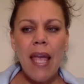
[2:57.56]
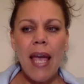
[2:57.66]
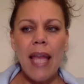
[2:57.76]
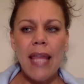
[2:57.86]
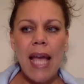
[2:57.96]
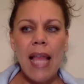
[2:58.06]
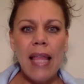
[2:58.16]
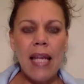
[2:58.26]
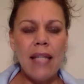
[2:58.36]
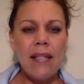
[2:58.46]
and that
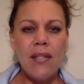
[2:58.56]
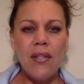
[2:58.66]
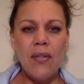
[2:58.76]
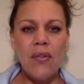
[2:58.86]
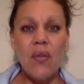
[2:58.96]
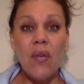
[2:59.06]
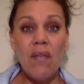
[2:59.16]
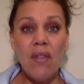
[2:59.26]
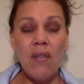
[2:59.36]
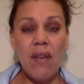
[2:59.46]
led us to
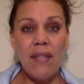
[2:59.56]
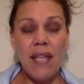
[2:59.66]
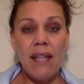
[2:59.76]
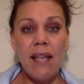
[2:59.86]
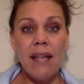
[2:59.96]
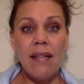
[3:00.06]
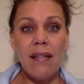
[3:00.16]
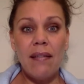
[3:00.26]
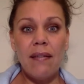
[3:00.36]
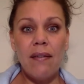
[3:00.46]
Greenview FCSS.
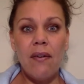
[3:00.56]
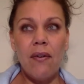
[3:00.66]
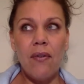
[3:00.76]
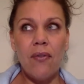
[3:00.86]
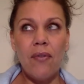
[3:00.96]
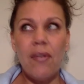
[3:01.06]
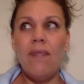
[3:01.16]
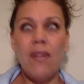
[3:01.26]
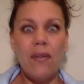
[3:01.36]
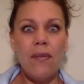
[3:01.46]
So
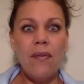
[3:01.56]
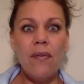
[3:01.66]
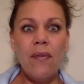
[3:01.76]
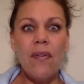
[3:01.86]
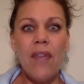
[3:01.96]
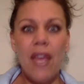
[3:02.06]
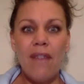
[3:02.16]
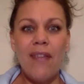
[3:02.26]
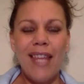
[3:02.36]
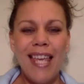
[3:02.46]
Greenview,
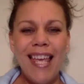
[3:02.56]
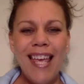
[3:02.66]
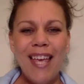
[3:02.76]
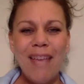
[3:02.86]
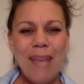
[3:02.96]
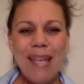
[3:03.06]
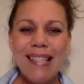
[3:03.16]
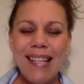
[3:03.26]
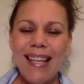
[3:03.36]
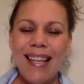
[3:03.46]
thankfully,
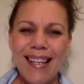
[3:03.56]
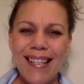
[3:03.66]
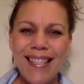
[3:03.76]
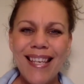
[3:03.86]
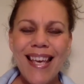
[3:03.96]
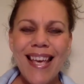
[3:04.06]
basically let us